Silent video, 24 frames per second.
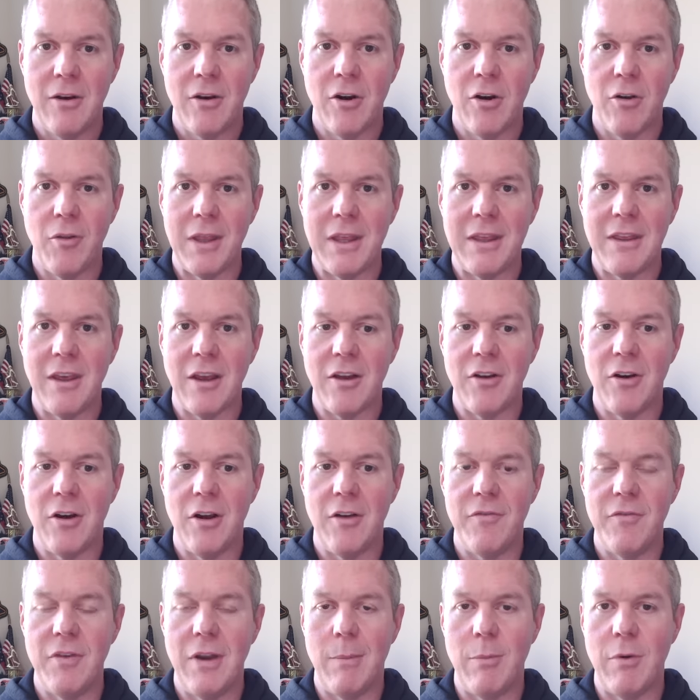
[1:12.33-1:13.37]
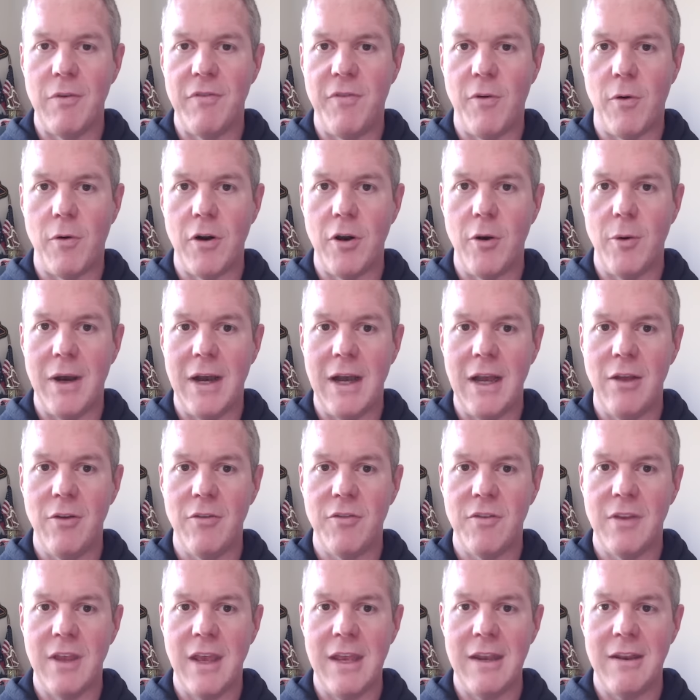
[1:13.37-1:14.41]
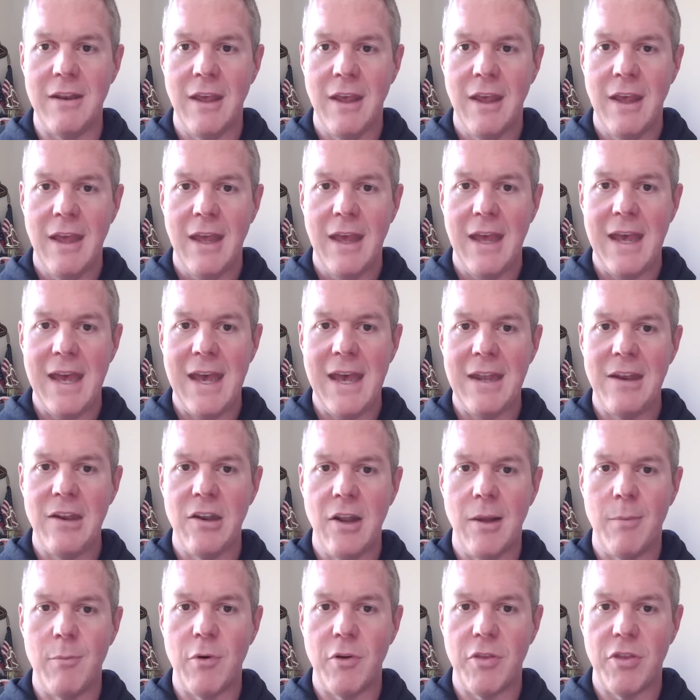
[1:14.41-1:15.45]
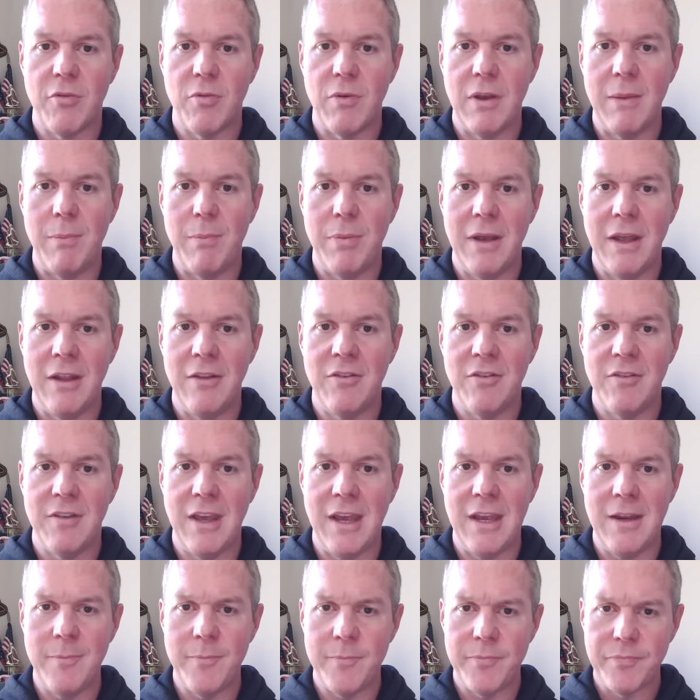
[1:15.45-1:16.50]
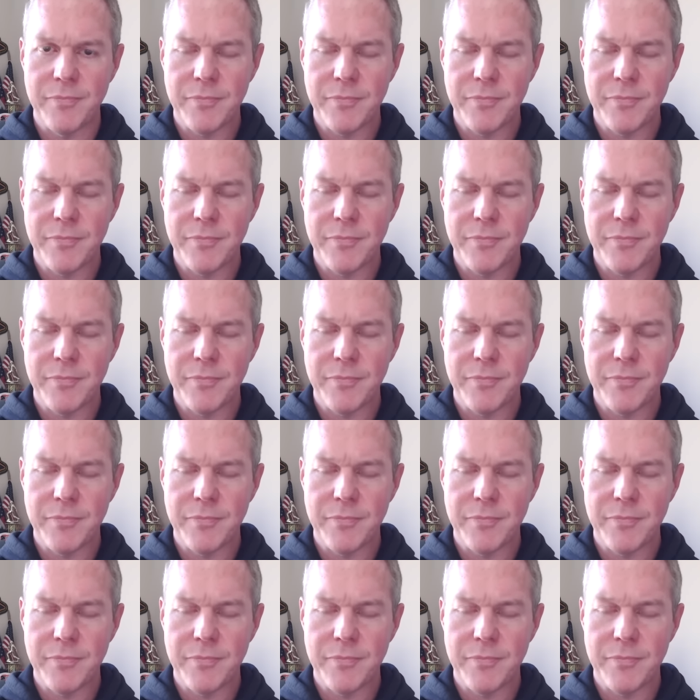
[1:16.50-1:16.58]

Early kickoff, number four Ohio State at number three Penn State.